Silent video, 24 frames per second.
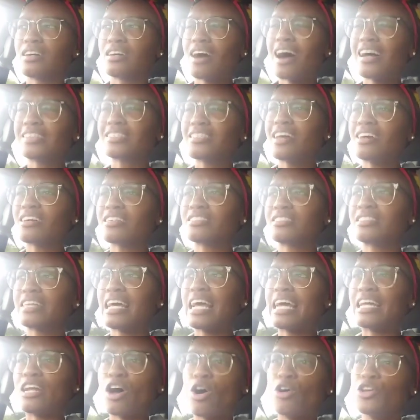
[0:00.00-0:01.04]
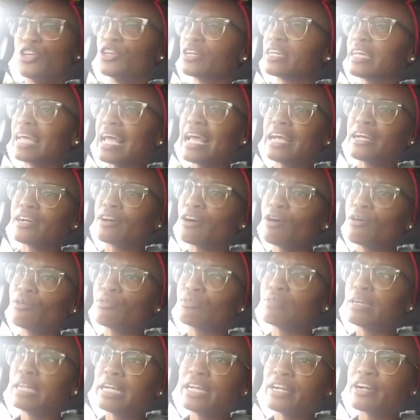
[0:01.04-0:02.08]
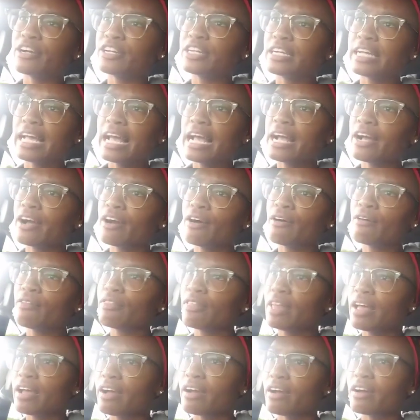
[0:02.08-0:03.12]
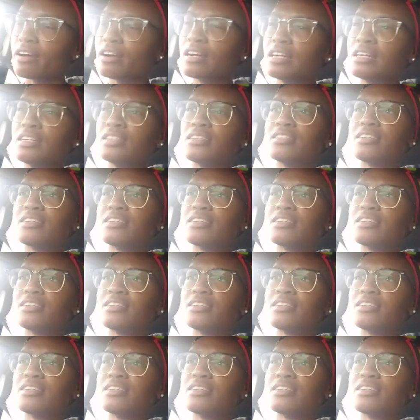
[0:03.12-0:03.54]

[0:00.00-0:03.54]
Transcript: God's not saying, oh, you can't go here, you can't go there.